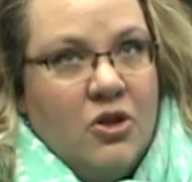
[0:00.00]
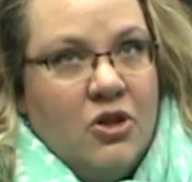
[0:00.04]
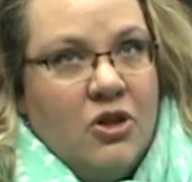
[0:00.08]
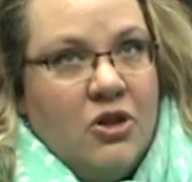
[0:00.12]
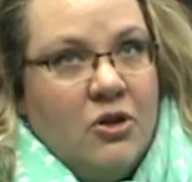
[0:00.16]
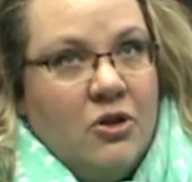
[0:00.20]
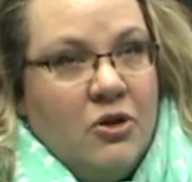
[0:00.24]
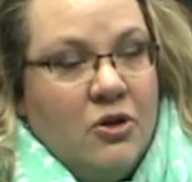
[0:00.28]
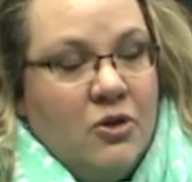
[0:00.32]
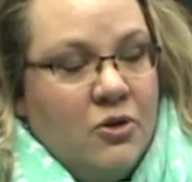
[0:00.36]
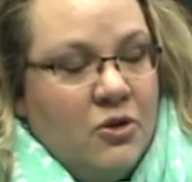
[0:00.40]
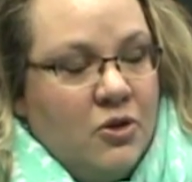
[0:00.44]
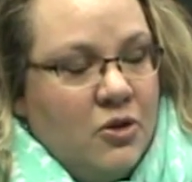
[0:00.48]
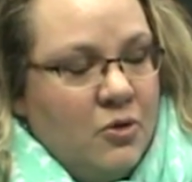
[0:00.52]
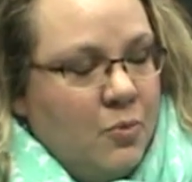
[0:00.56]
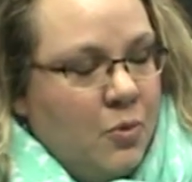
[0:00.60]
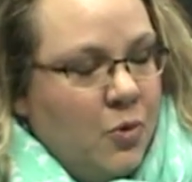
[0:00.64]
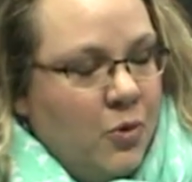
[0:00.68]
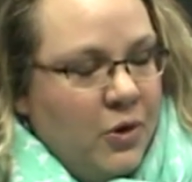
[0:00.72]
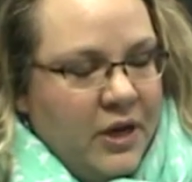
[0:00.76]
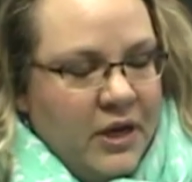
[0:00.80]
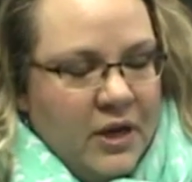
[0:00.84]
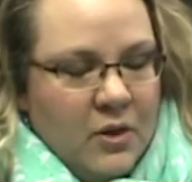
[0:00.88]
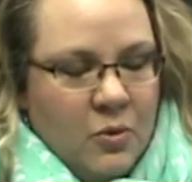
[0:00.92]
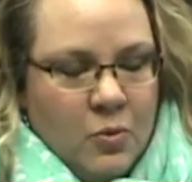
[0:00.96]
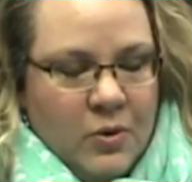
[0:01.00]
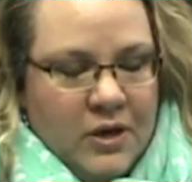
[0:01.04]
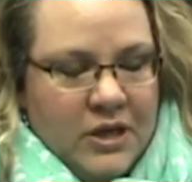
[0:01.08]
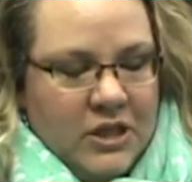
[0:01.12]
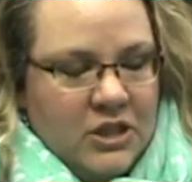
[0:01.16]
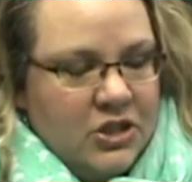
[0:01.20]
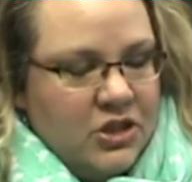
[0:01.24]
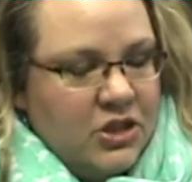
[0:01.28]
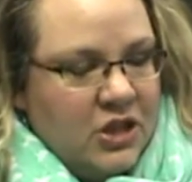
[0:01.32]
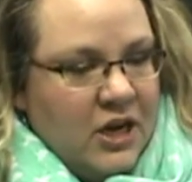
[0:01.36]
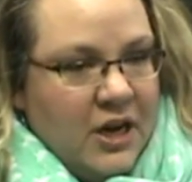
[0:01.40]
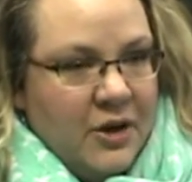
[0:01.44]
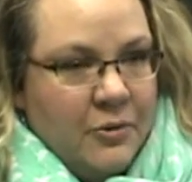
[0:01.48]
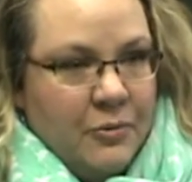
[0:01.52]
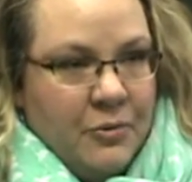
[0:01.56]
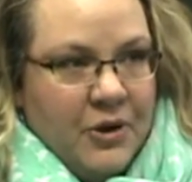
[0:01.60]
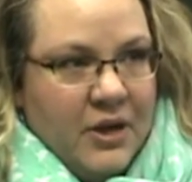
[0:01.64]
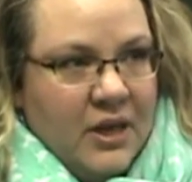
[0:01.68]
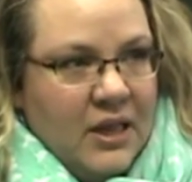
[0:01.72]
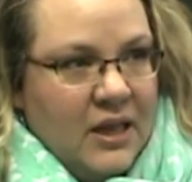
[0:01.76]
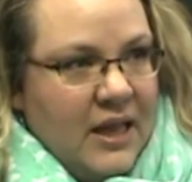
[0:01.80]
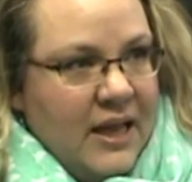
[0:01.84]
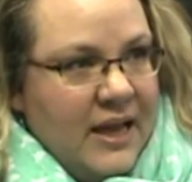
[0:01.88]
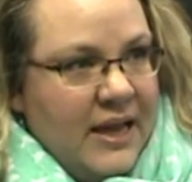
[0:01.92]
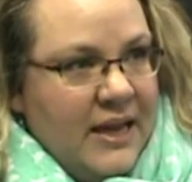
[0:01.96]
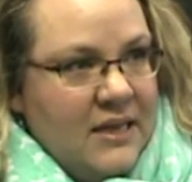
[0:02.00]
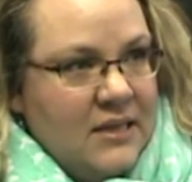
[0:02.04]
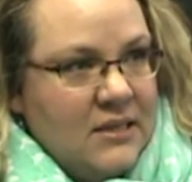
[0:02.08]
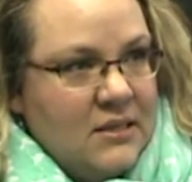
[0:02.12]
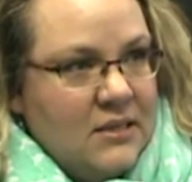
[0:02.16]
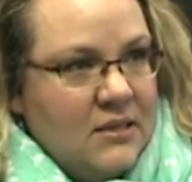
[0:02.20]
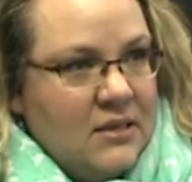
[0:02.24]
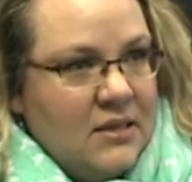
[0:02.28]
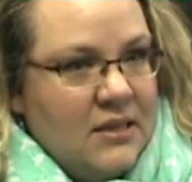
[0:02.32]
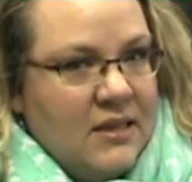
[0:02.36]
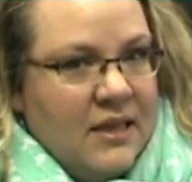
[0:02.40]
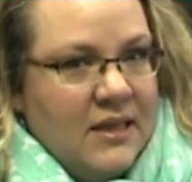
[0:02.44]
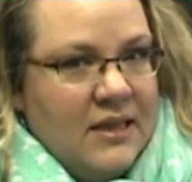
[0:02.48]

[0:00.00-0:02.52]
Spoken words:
the point at which I realized